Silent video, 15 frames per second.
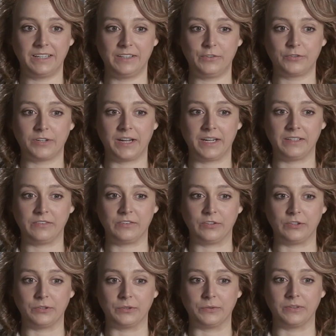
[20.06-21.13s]
and trying
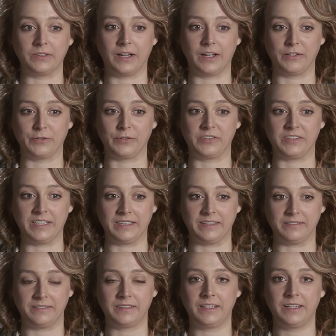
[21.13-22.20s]
to
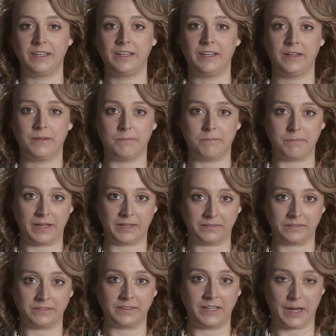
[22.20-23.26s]
understand
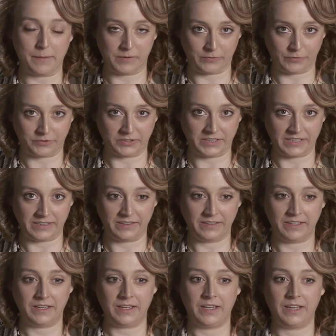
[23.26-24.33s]
metal chemistry
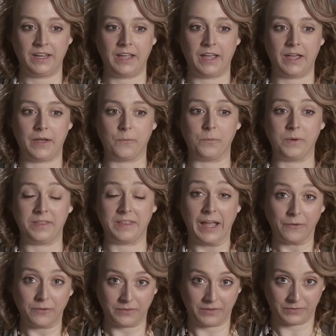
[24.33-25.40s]

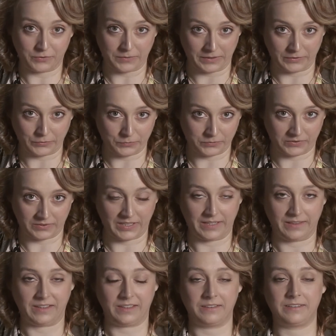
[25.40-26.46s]
without direct tools
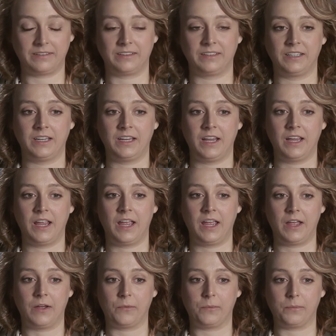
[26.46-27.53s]
like this.
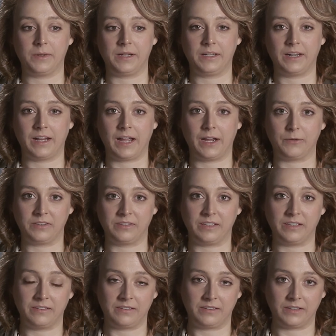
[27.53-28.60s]
When I was
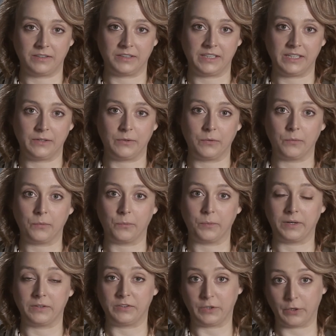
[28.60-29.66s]
considering
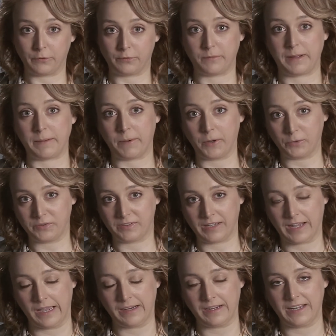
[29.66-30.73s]
where to go for my
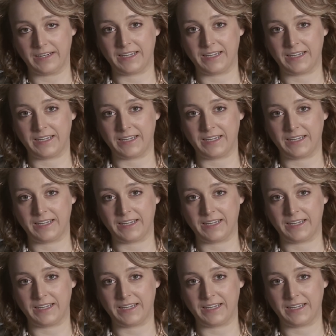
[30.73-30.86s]
postdoc, I